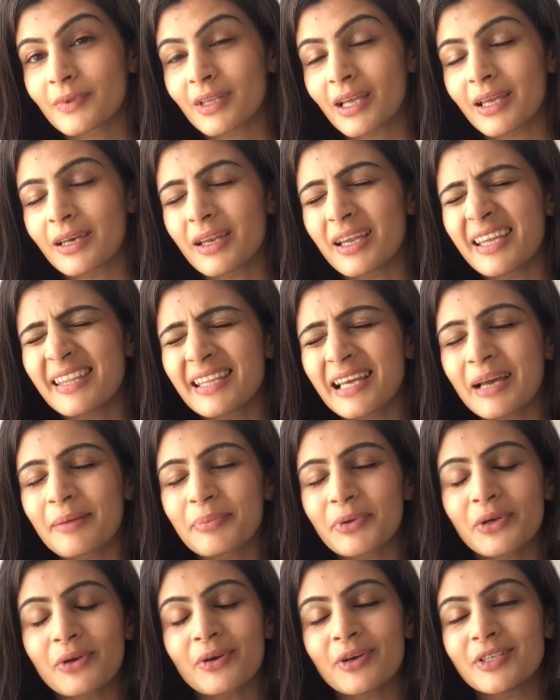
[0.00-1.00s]
and in
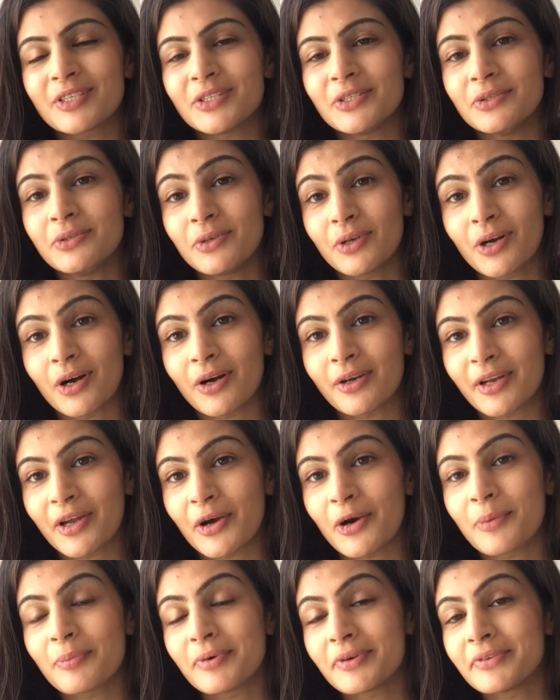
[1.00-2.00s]
that purity you can't
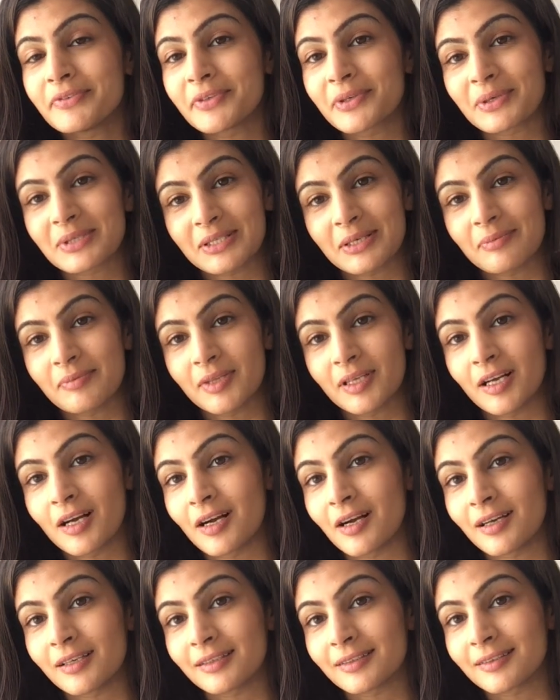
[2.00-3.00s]
help but feel something
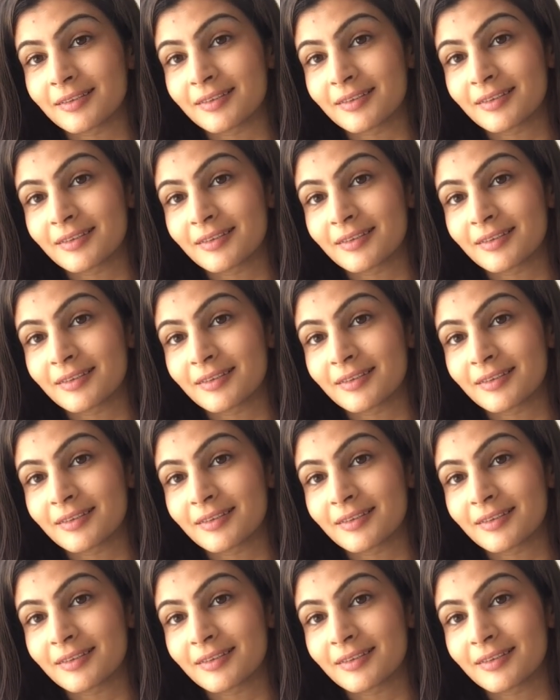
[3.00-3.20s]
higher